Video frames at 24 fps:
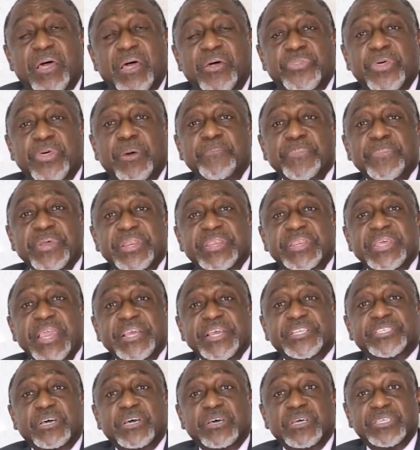the
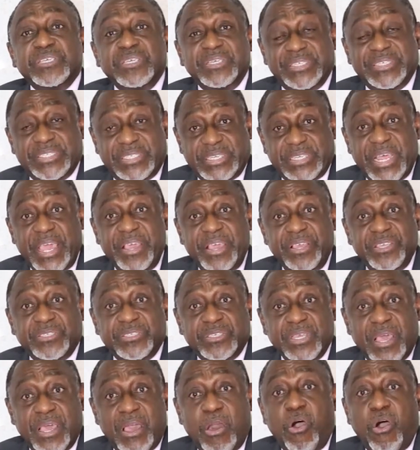mediator
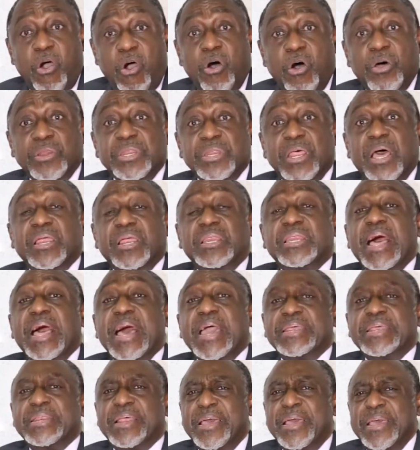stays on a
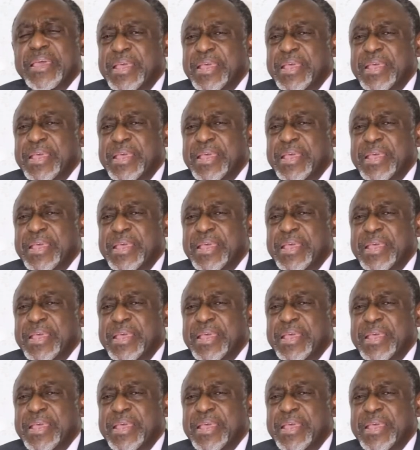line.